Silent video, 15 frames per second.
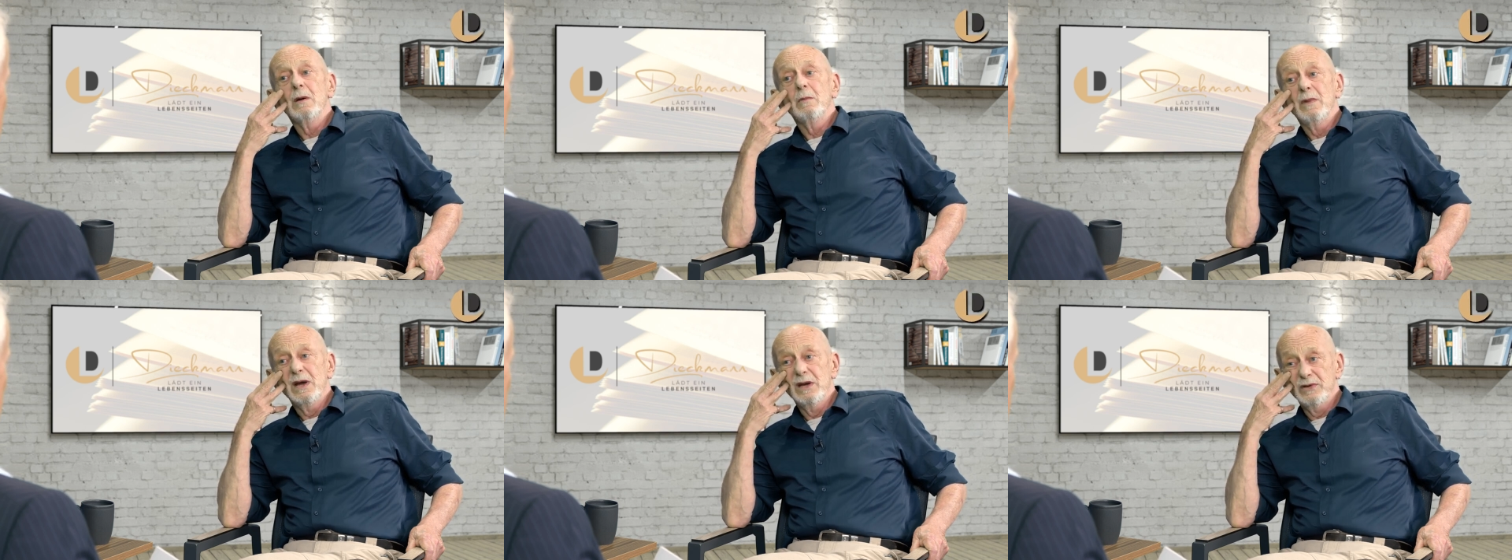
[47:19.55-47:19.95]

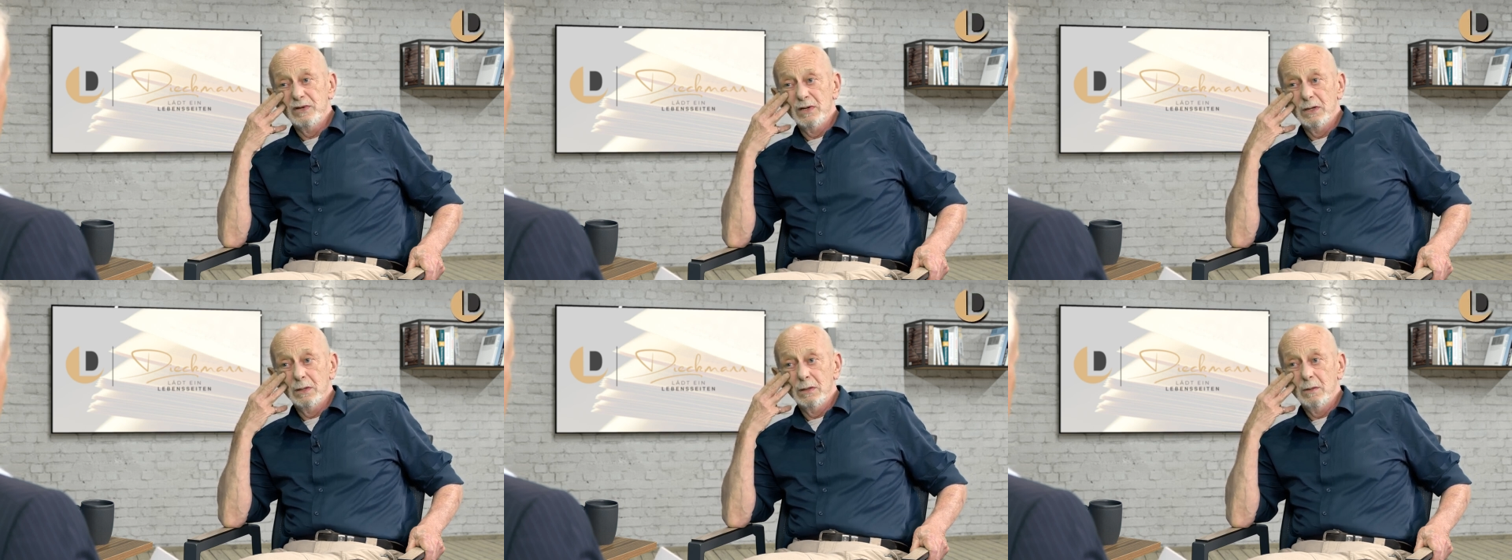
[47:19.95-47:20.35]

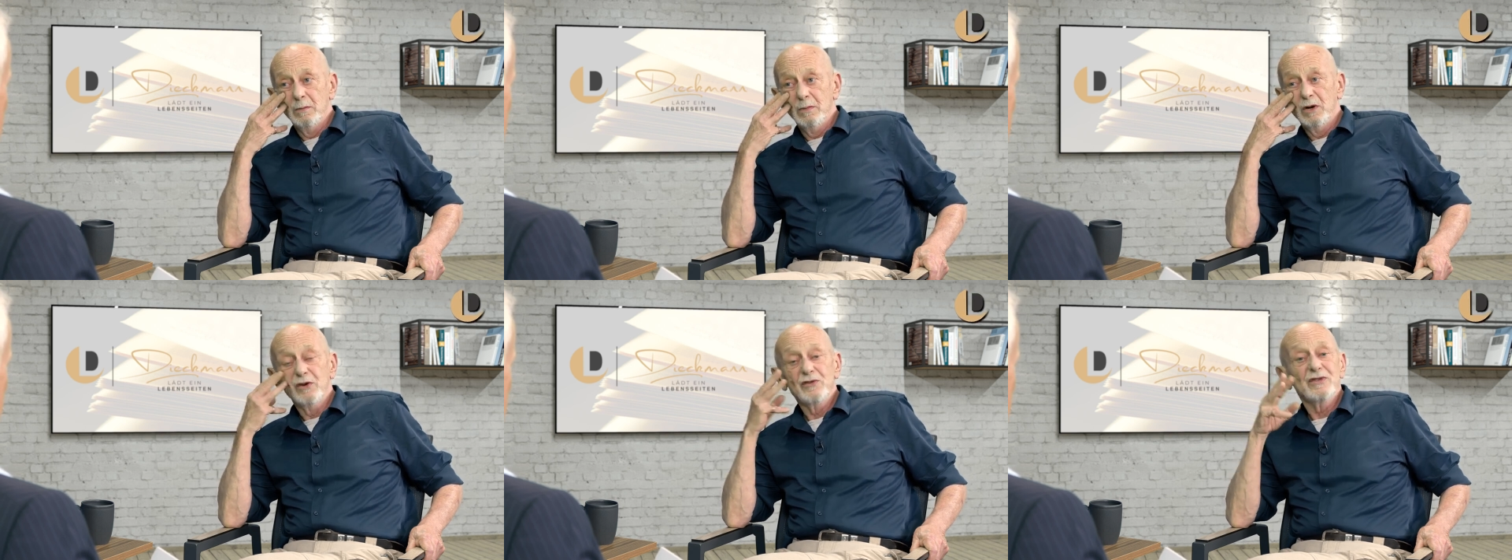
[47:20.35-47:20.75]
amazing
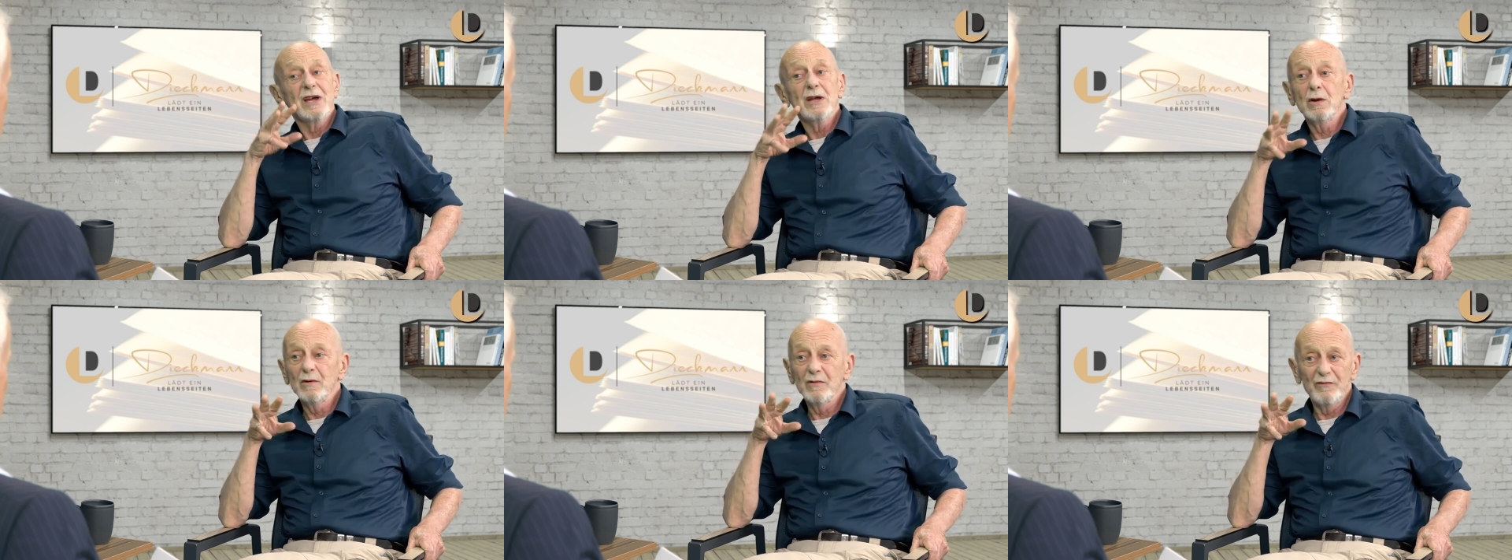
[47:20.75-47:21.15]
because
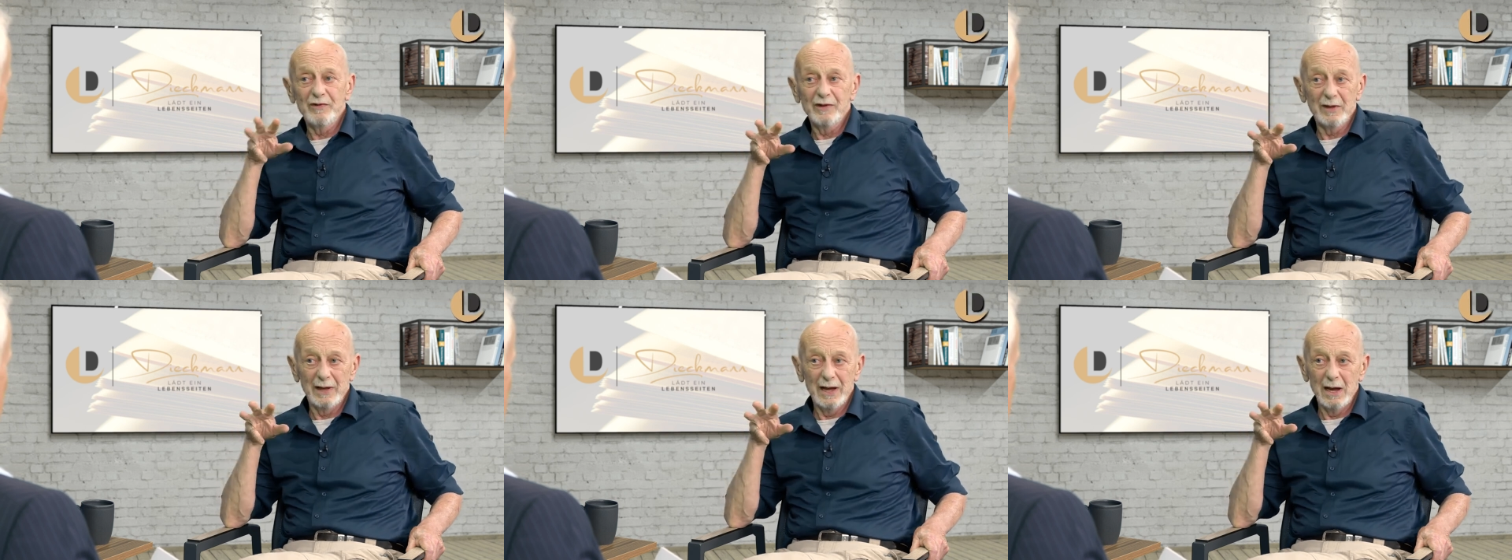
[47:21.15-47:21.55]
they don't
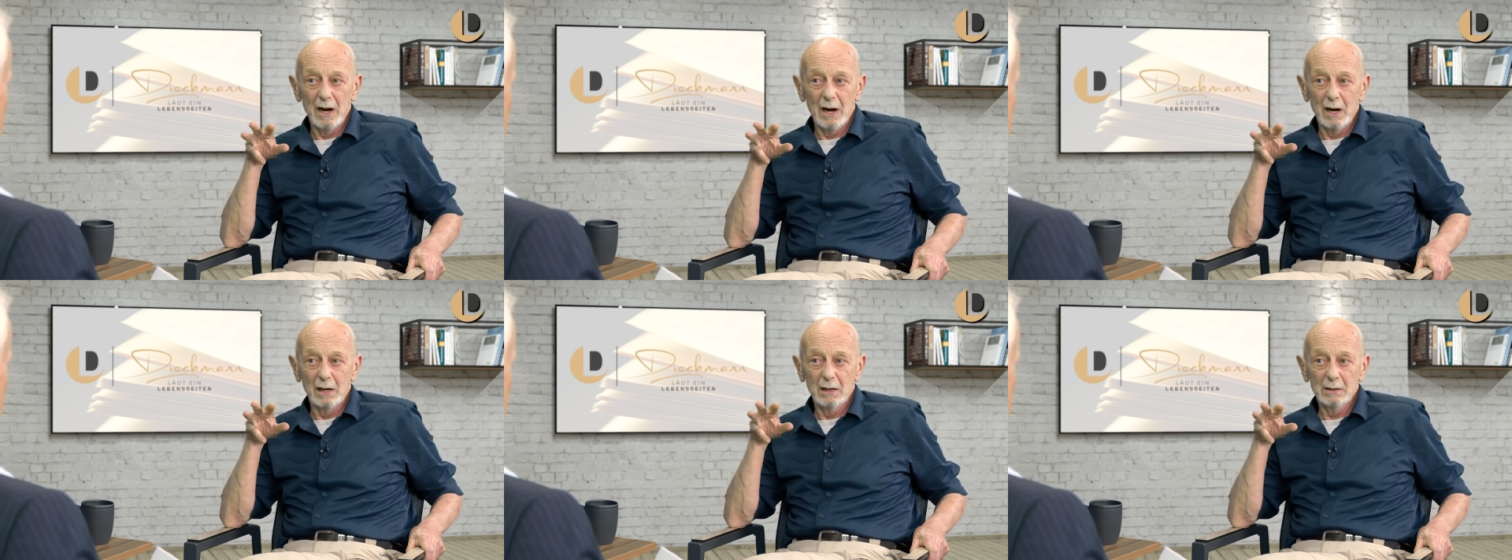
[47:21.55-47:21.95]
feel they
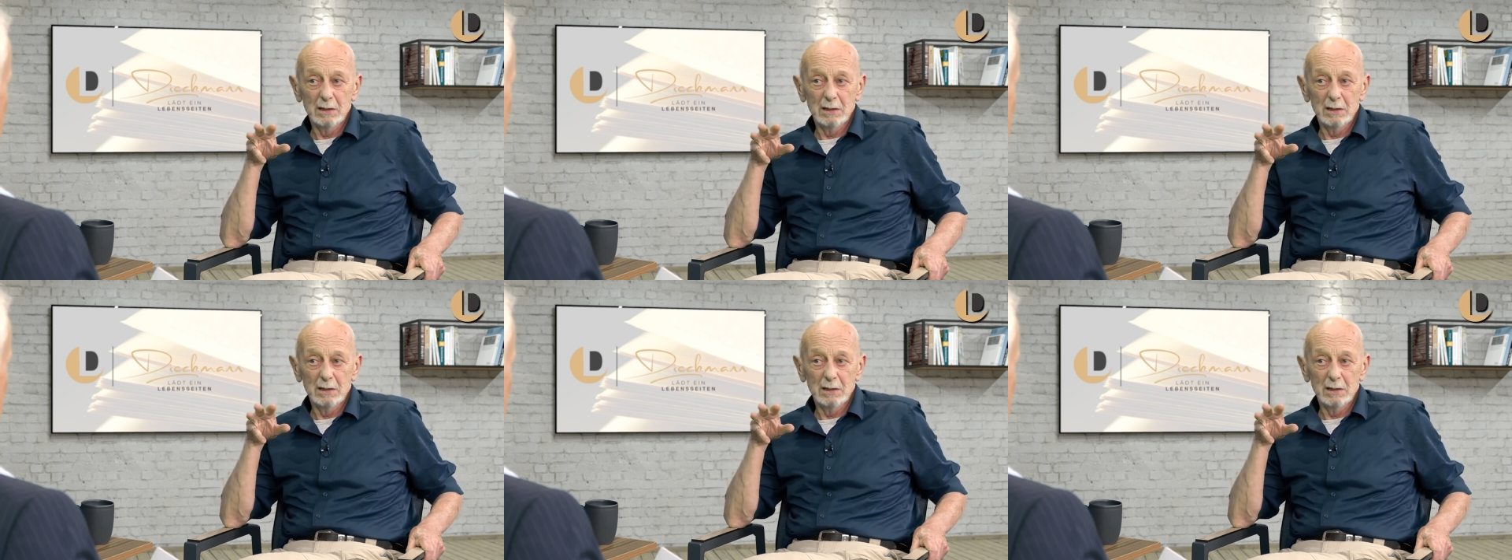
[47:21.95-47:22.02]
are.